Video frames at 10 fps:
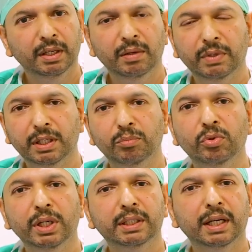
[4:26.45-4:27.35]
We
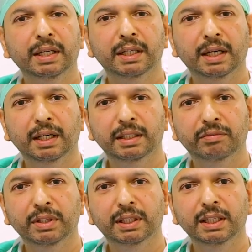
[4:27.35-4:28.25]
removed it, and
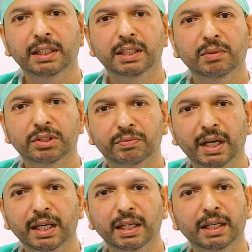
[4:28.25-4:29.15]
definitely she was
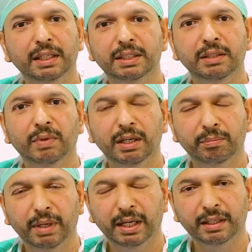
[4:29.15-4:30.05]
fine, and she
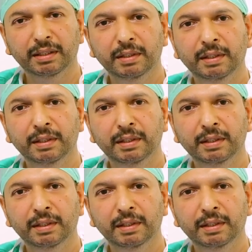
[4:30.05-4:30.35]
went back.